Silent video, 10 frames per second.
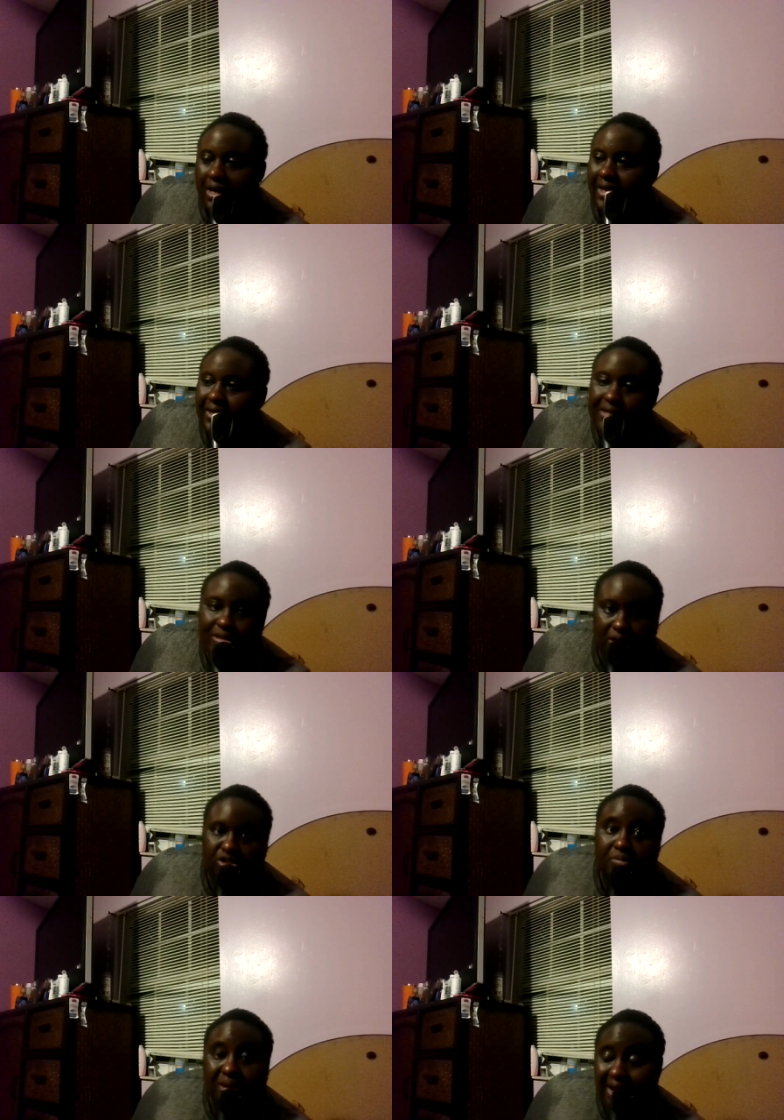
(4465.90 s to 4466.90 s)
Cause uh,
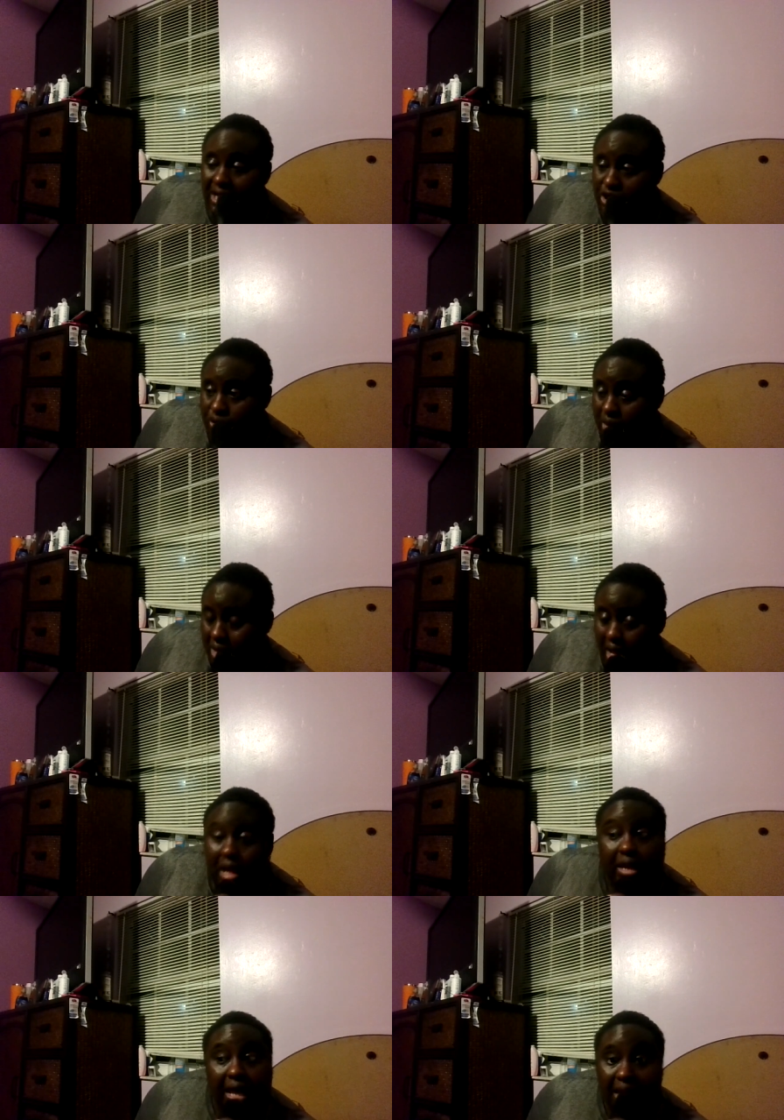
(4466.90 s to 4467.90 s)
to be honest, you, uh,
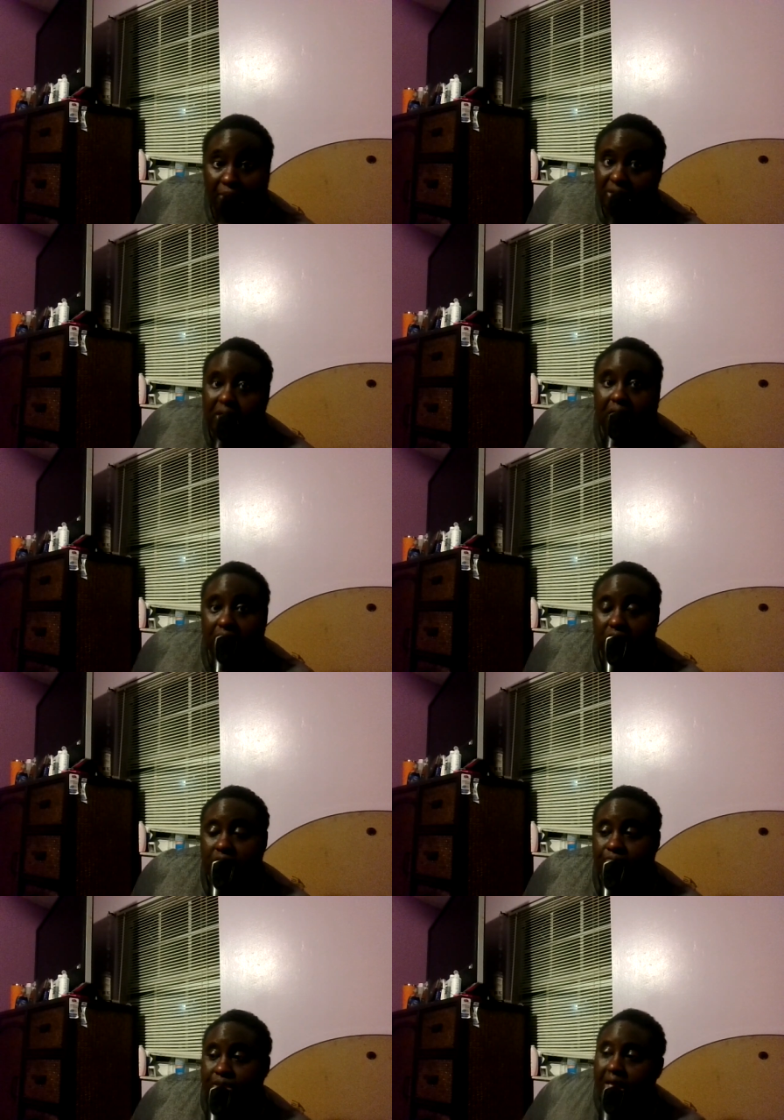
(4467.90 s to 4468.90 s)
and, and I'm gonna tell you this,
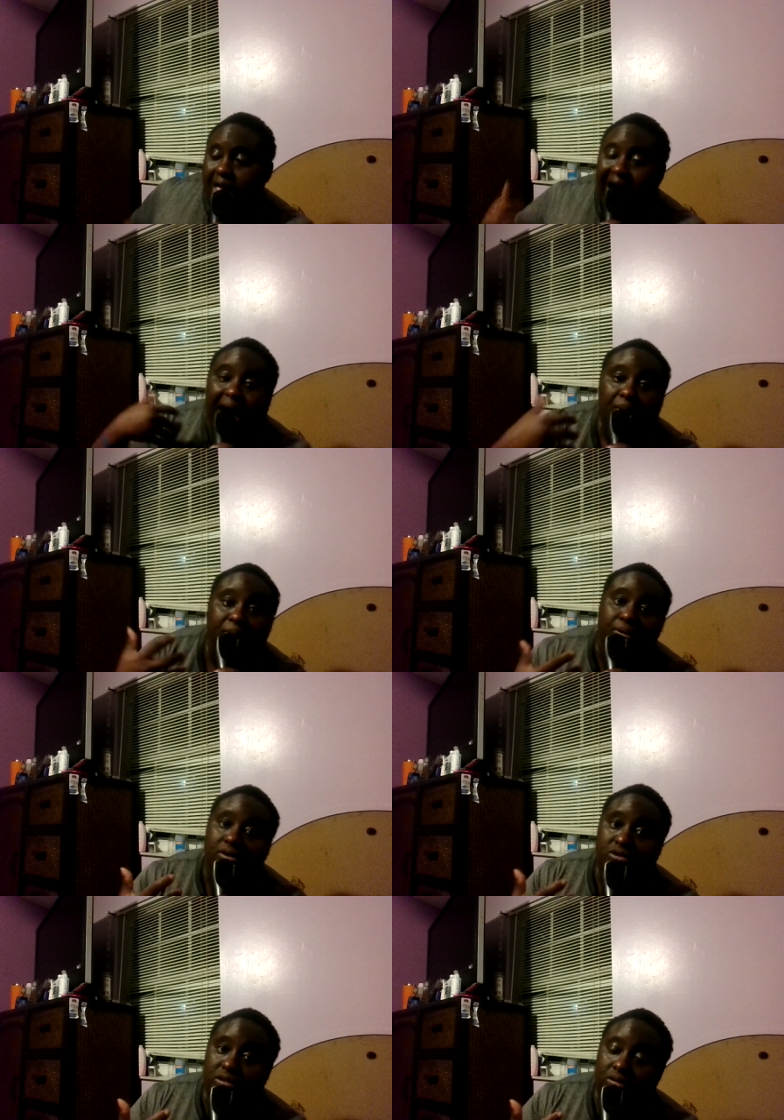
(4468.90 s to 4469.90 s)
I'm a
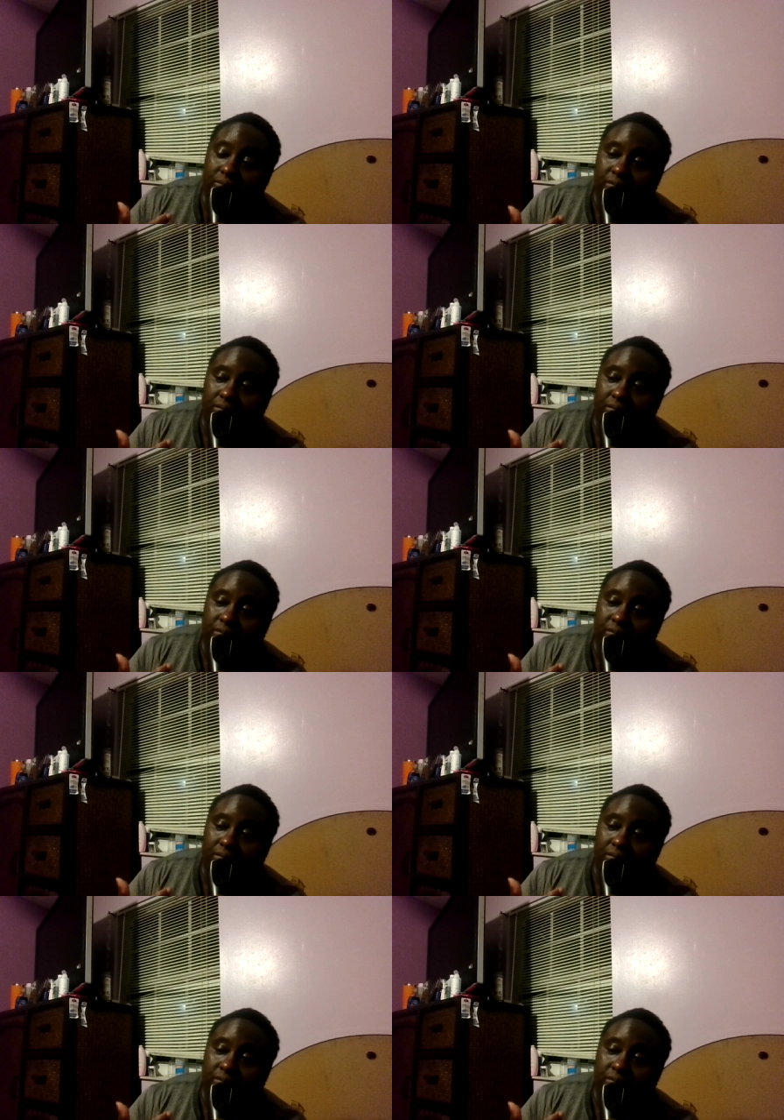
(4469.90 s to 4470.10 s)
person.